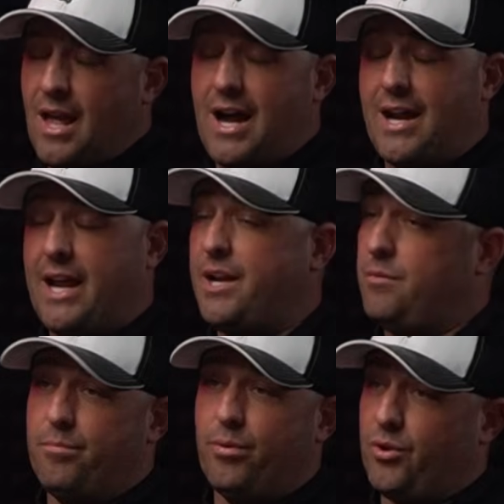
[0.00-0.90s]
I
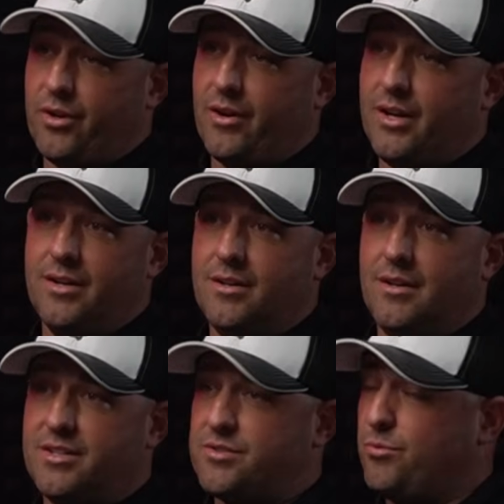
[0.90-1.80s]
hated Bowling Green. It
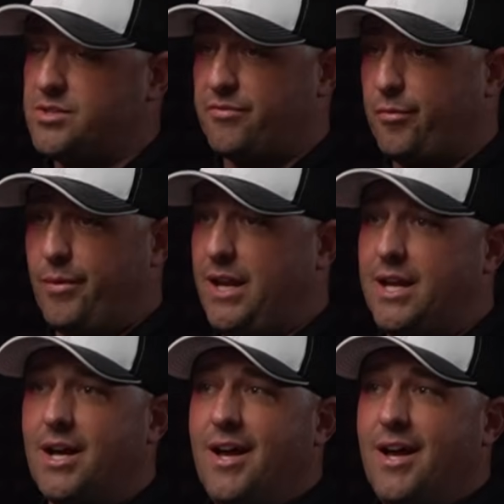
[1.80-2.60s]
just wasn't for me.